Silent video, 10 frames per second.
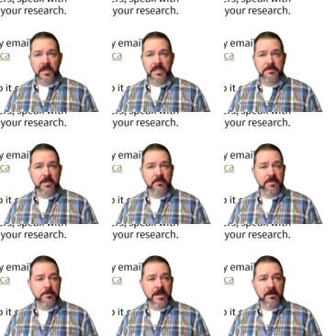uh, speak
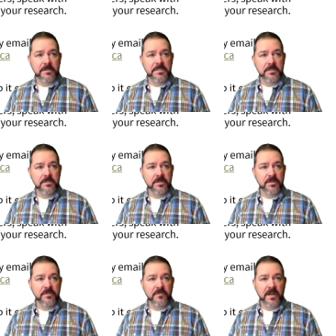with your parents,
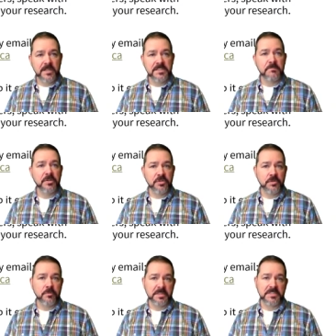talk to your friends, but do
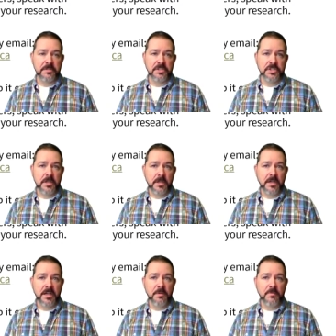your research.
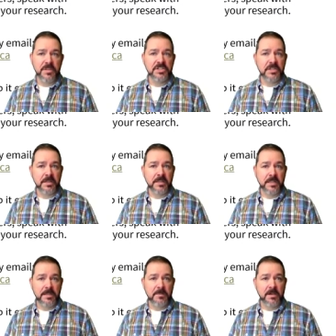I can be reached at
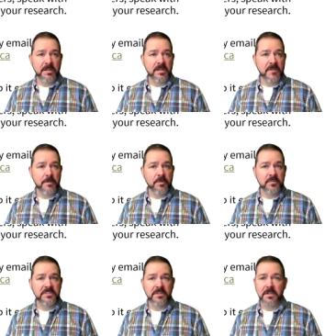the email that I've got
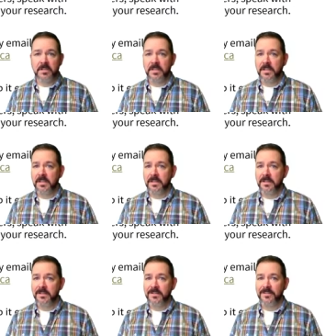posted on the uh,
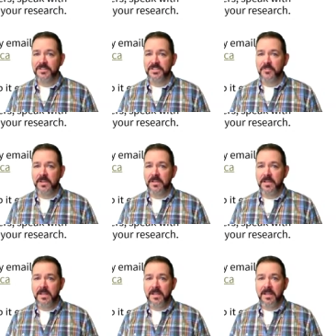on the
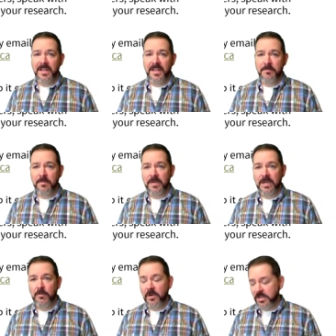screen, and
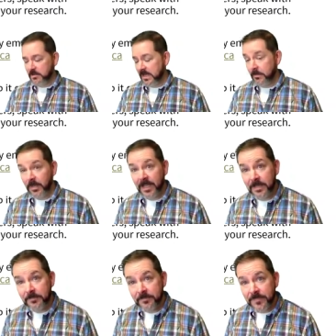I want you to make a
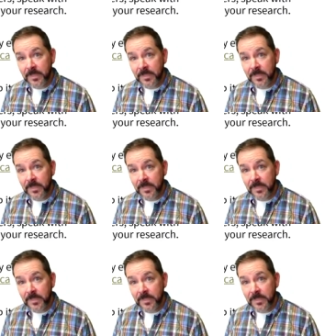plan.